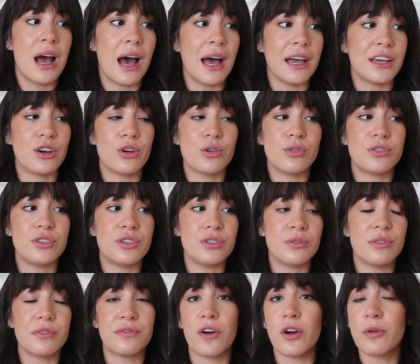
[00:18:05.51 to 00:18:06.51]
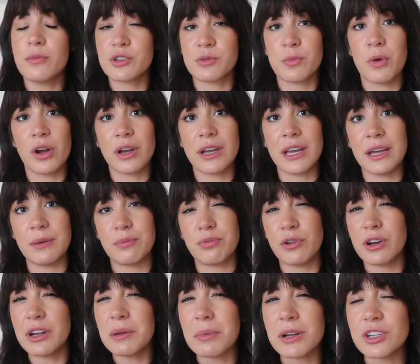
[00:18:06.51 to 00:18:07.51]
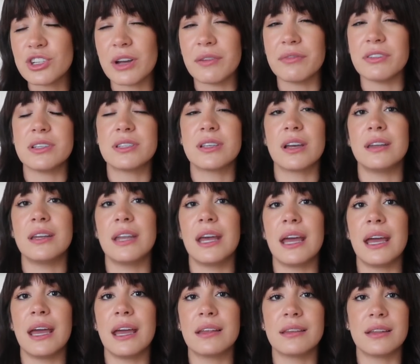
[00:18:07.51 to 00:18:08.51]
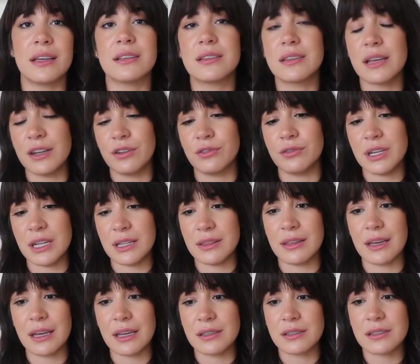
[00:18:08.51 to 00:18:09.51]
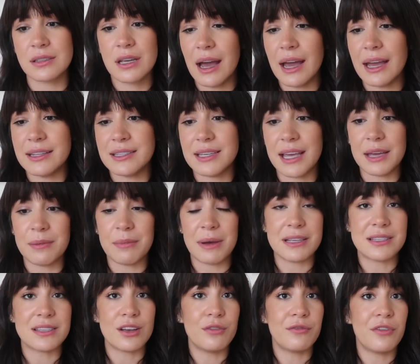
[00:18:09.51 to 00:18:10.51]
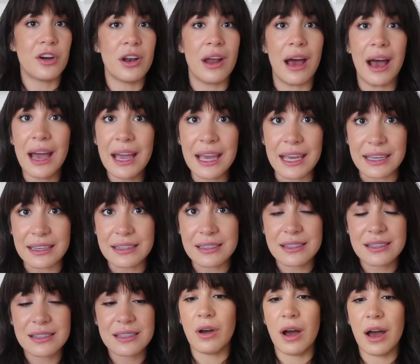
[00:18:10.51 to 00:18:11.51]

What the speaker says: I go to the farmer's market pretty much every Sunday unless I don't need things. I take myself on hikes.